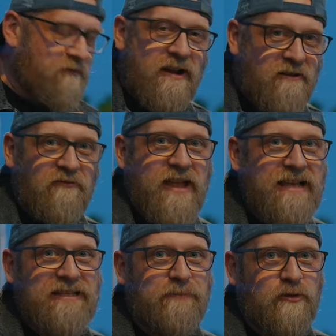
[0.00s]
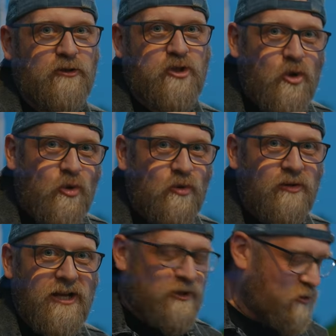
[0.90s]
a very flexible
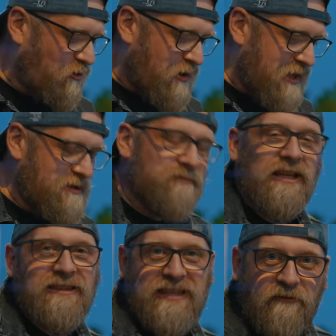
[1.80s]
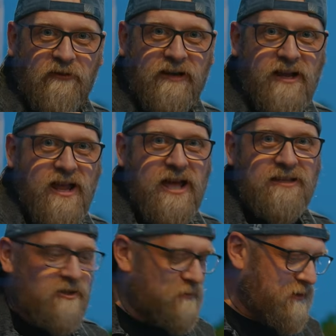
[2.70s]
tool to create something different
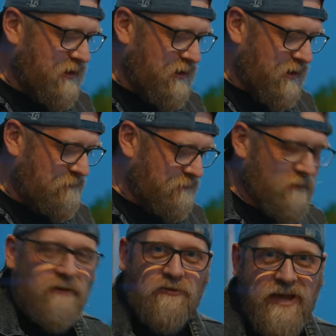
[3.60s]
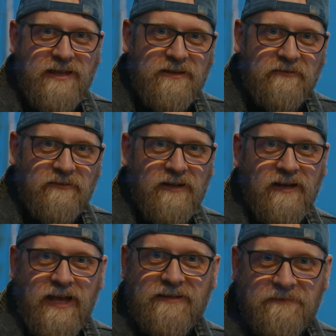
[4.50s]
and something creative,
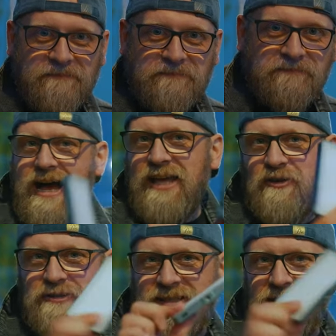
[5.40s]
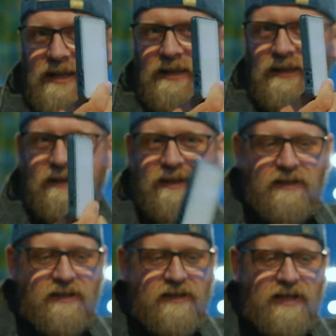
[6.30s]
I guess. I use this little
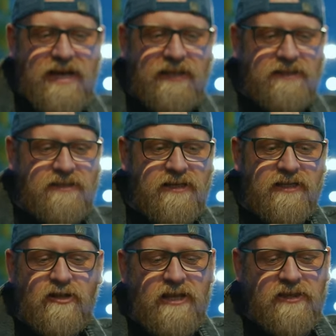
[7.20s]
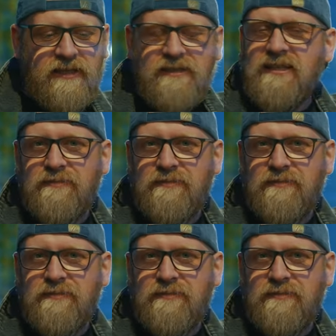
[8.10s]
light. I think it's a